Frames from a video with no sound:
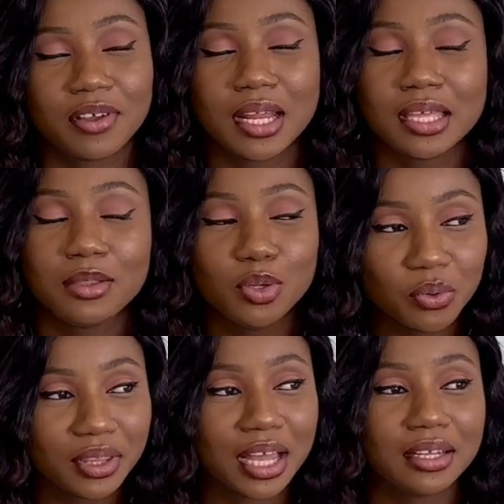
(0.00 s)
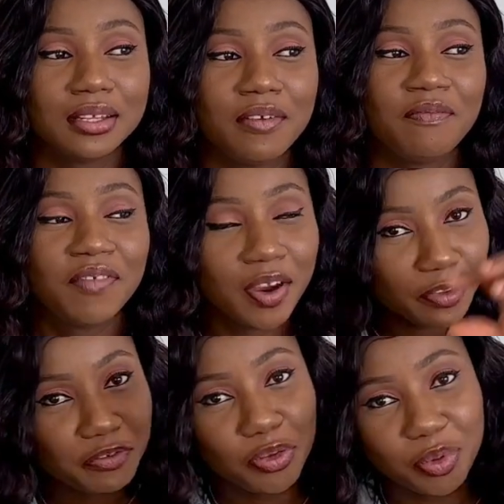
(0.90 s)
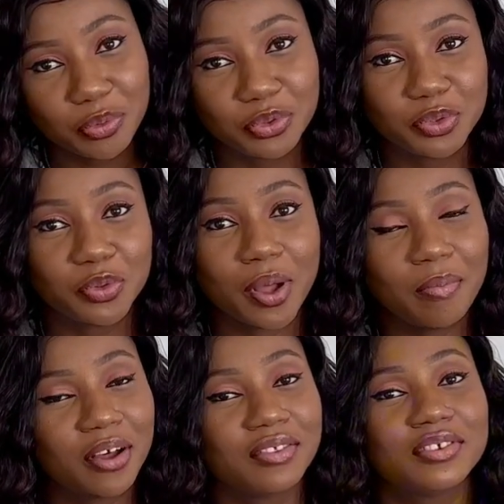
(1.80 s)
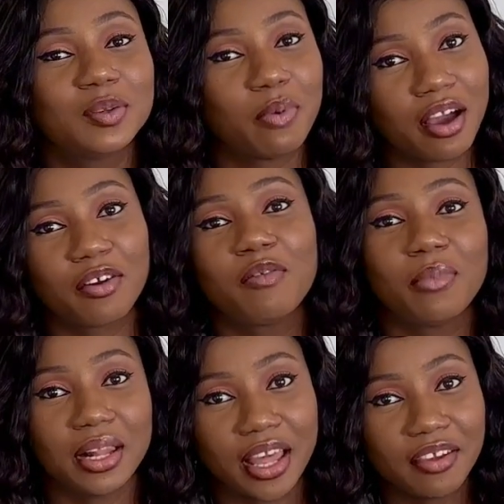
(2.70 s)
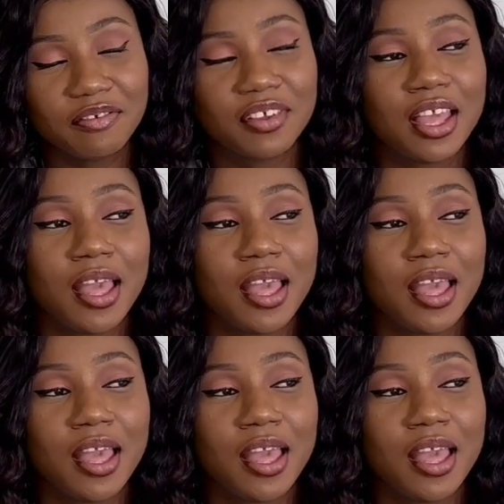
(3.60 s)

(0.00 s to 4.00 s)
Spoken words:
And I know that very few people know about this part of my life.